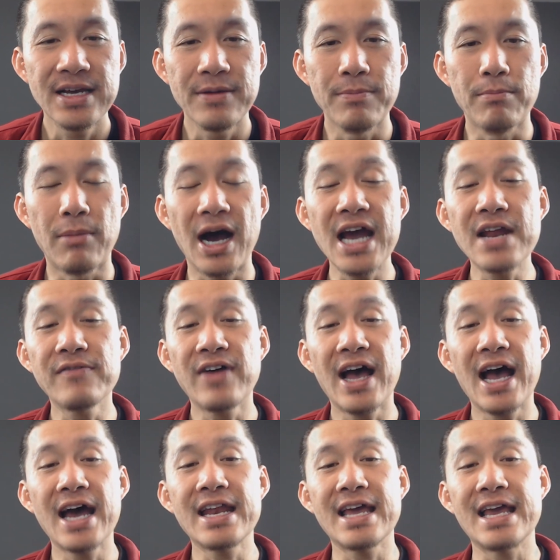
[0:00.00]
might have
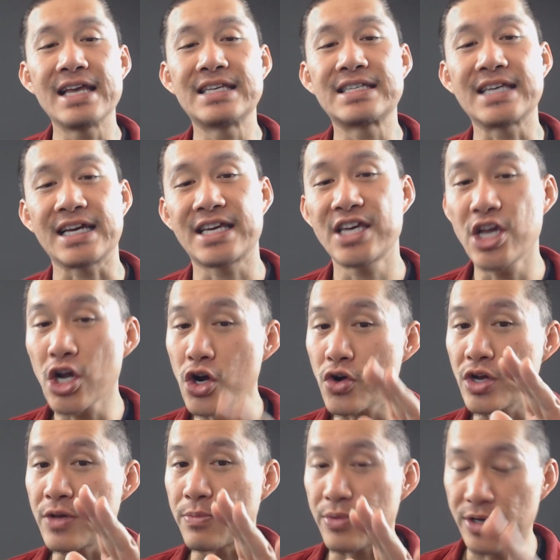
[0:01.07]
had a
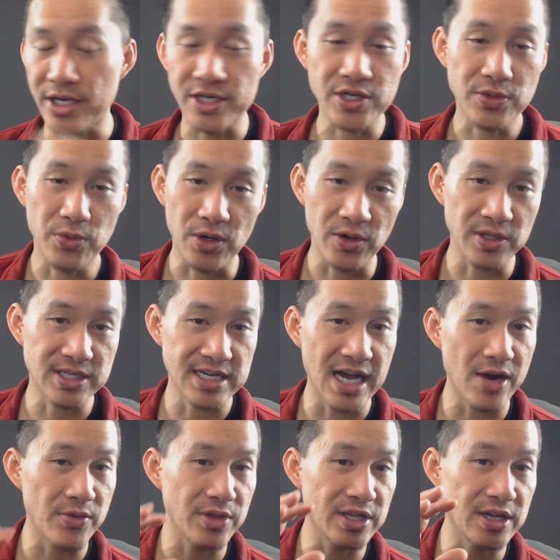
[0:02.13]
security breach. Well, it's
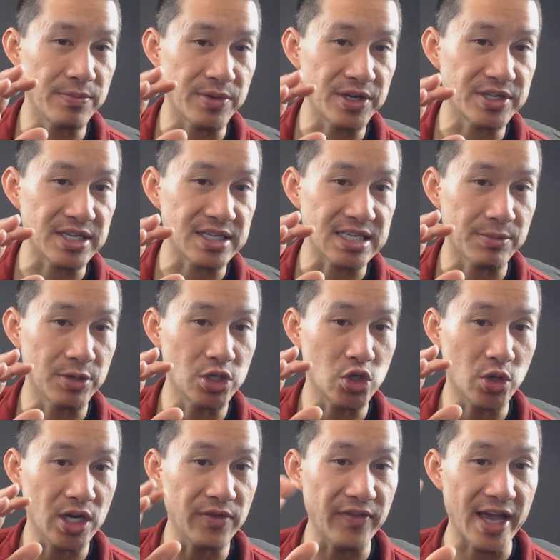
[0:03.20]
not really a breach that someone
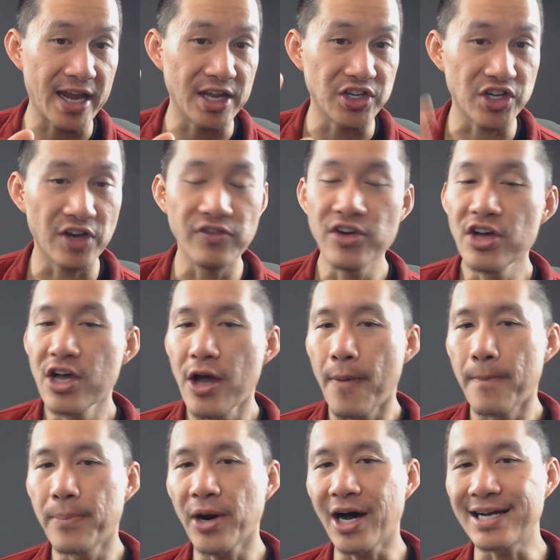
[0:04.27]
took advantage of,
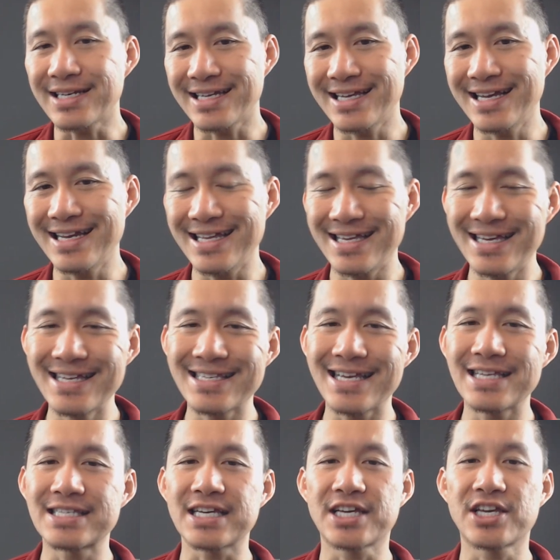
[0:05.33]
but it is
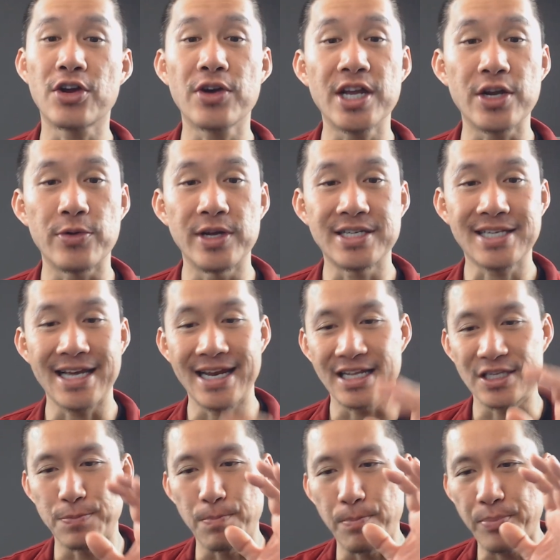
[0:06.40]
a security risk, and
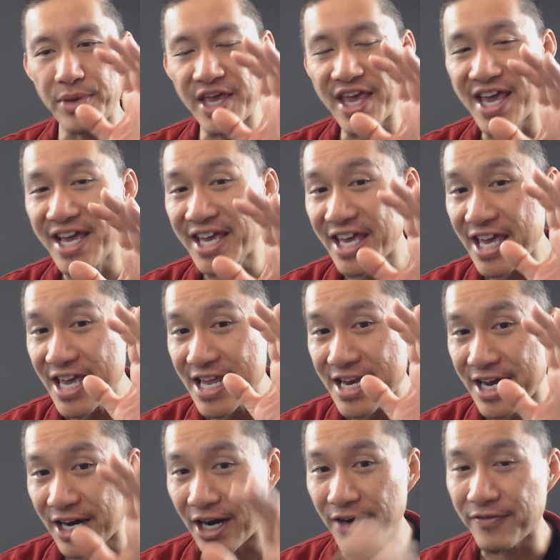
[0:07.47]
it's big
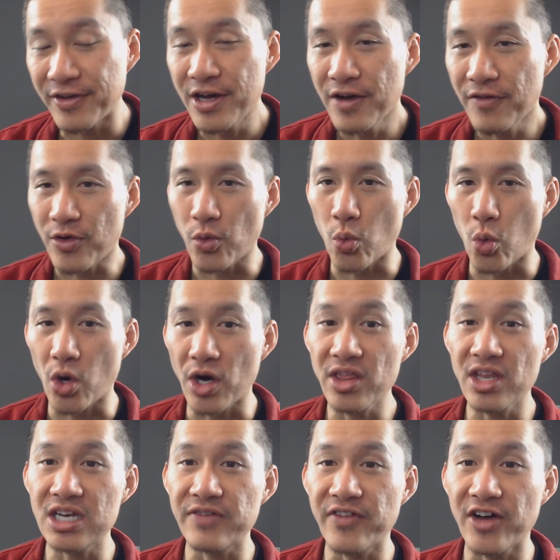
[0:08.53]
enough for one
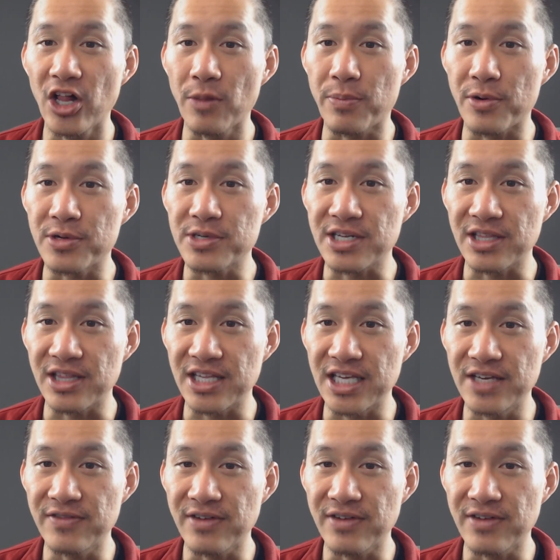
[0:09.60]
of the developers to leave